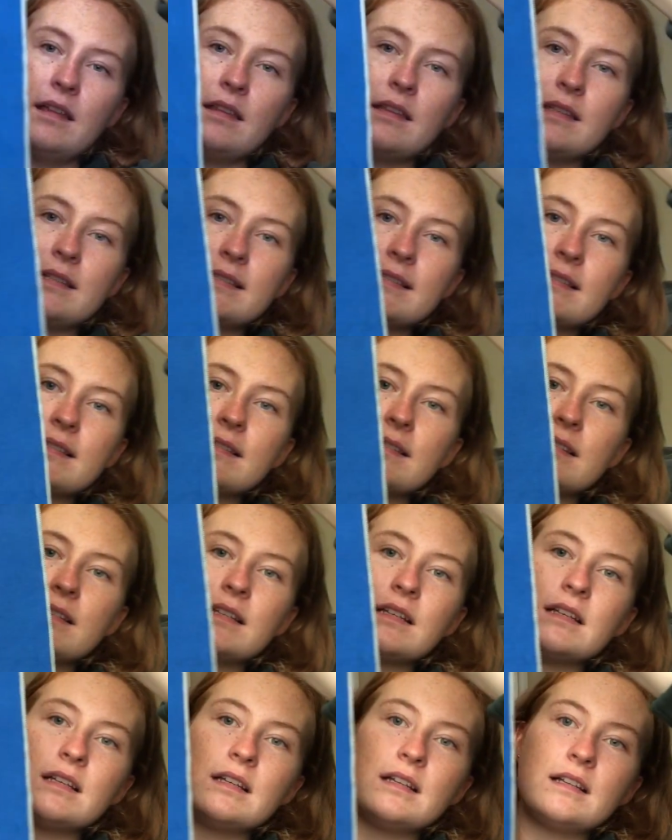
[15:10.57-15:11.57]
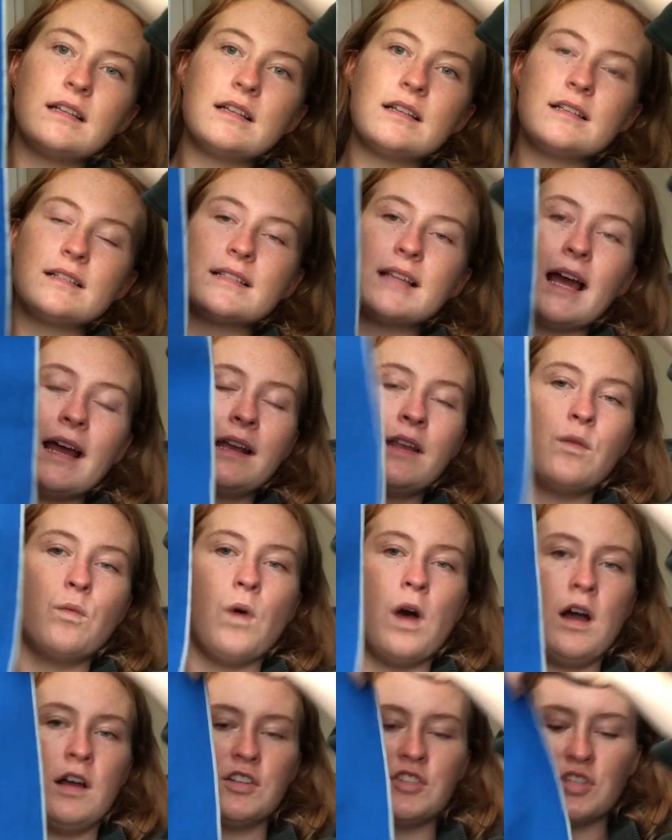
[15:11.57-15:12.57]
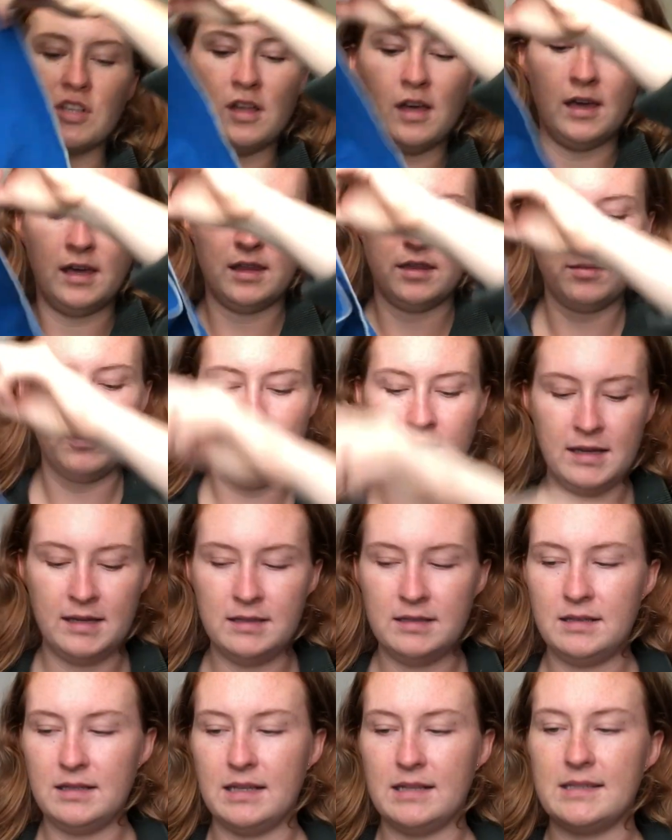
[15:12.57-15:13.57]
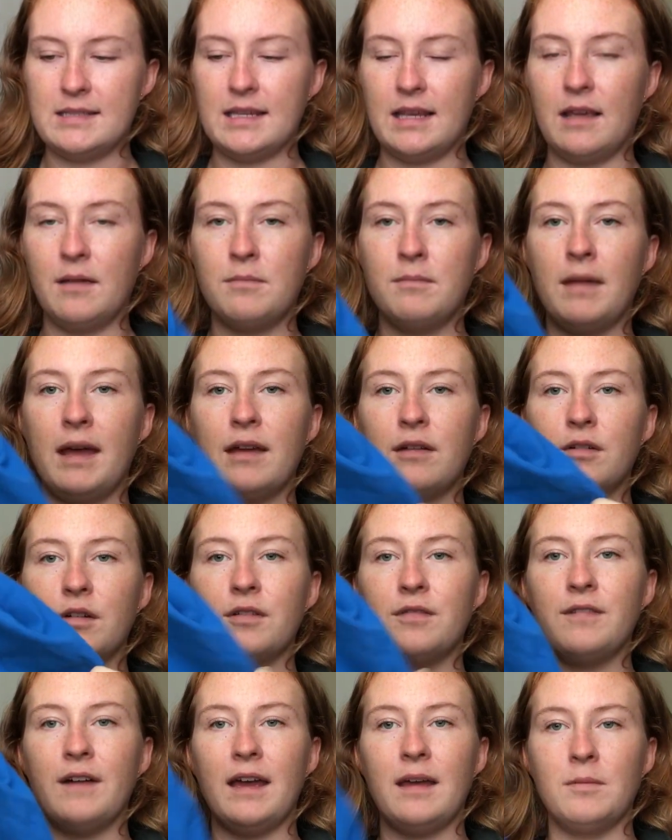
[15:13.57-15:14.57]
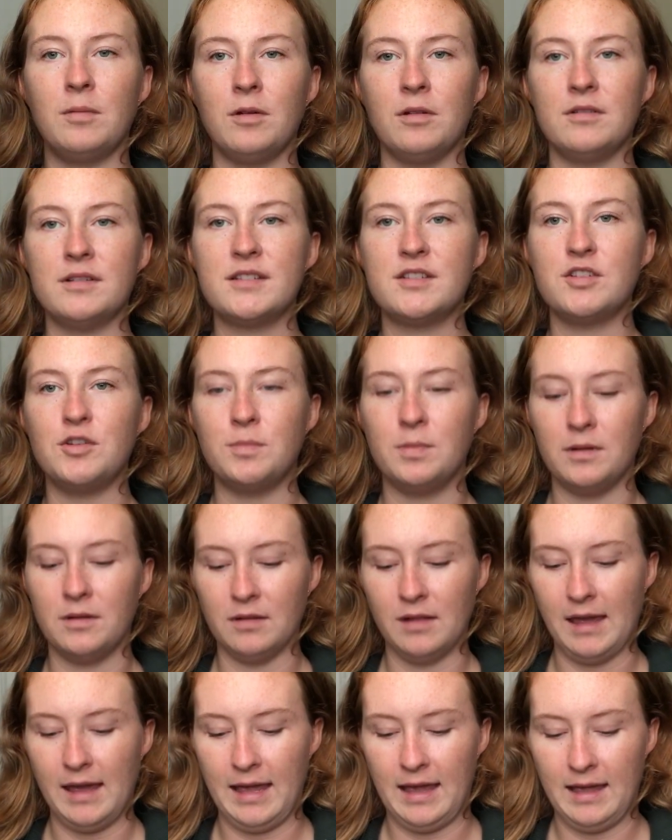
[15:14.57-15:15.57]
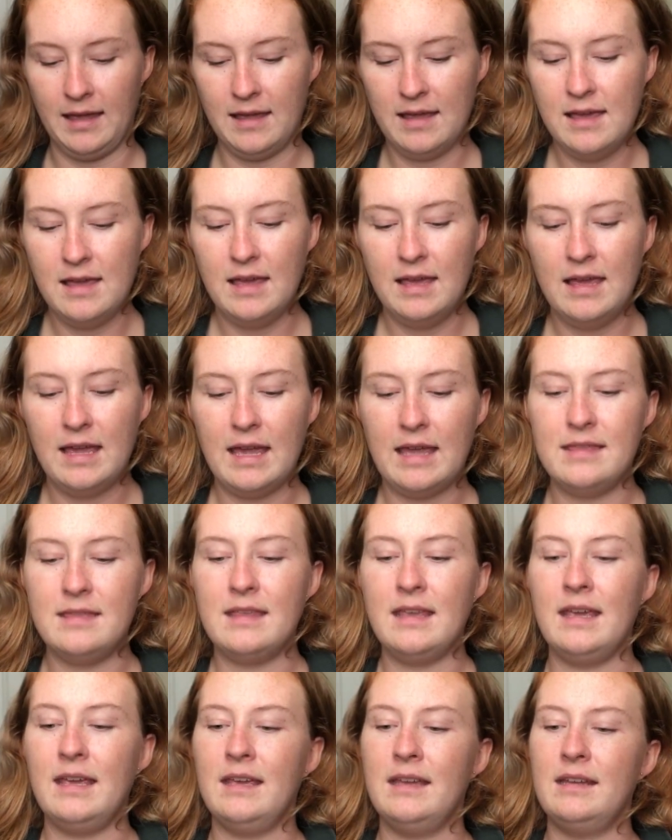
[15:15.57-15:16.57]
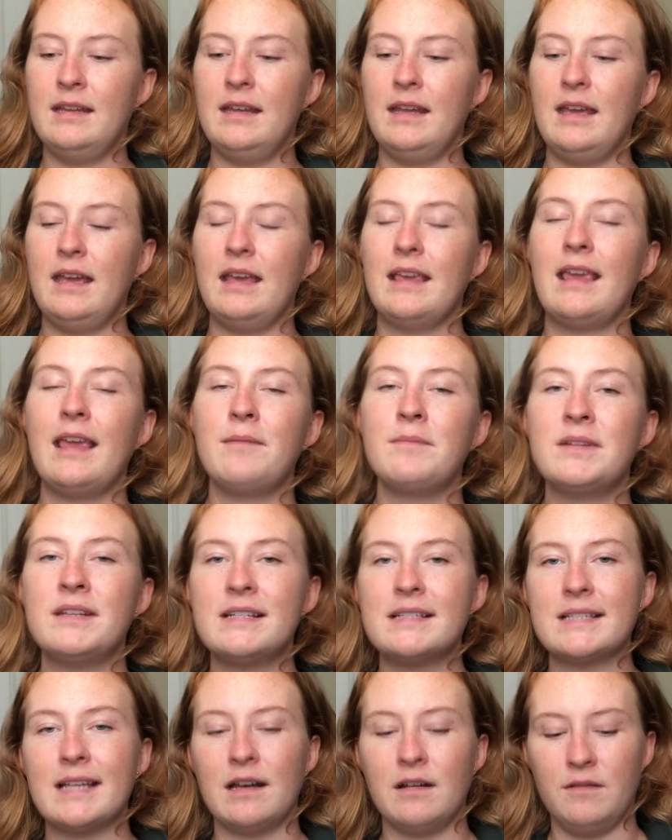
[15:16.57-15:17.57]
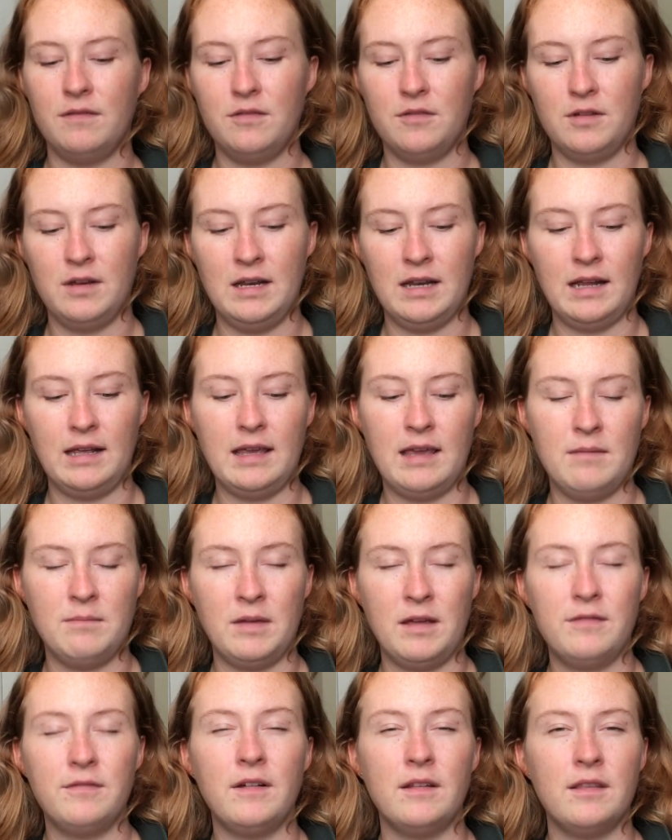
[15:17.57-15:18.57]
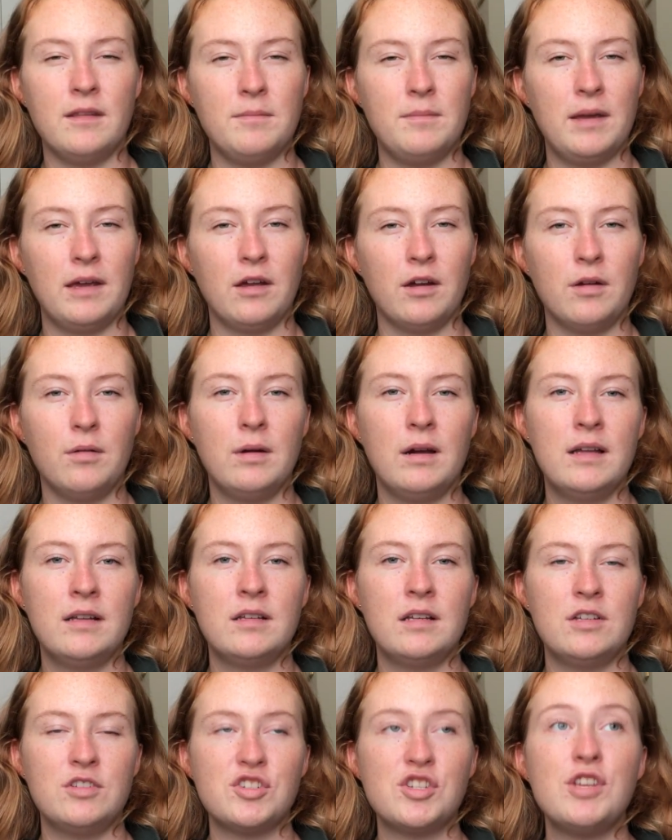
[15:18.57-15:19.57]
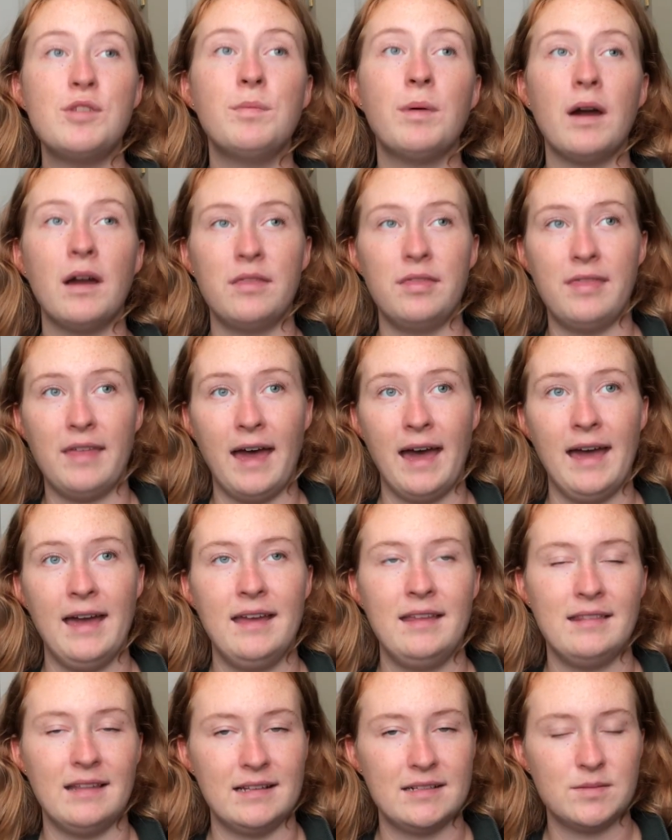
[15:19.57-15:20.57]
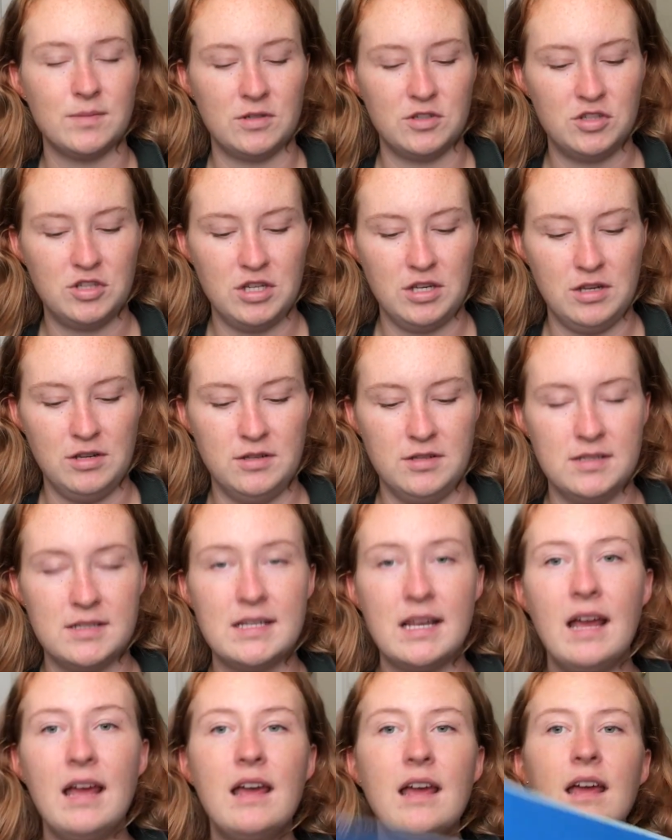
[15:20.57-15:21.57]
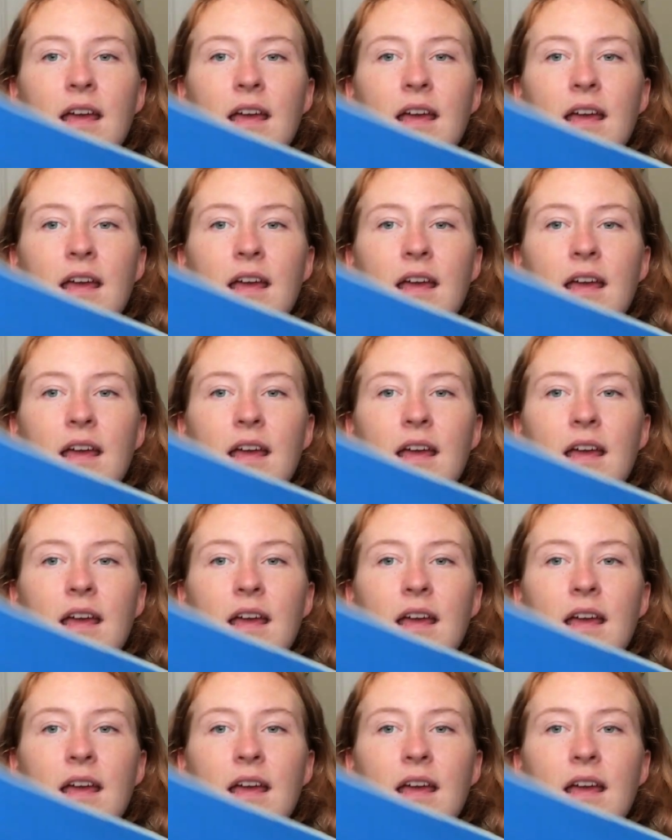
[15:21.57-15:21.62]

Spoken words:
this tiny washcloth one that's like a microfiber, super light, and then it came in a set of 3, and I gave my friend the bigger one, and she brought that, and that's what she used.